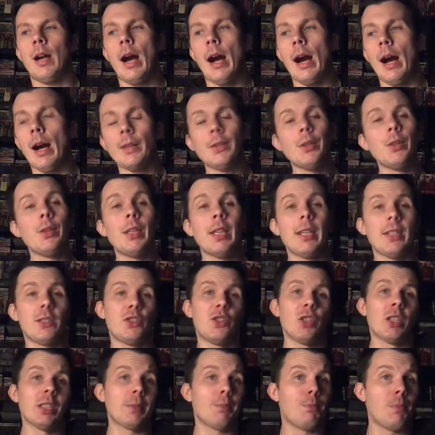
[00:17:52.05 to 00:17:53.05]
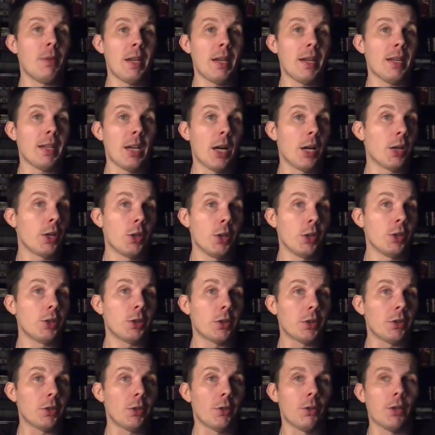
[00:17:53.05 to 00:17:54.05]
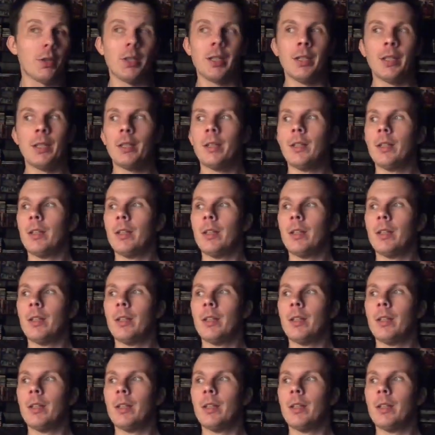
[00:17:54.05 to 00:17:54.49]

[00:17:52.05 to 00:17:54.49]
other than just being a good story,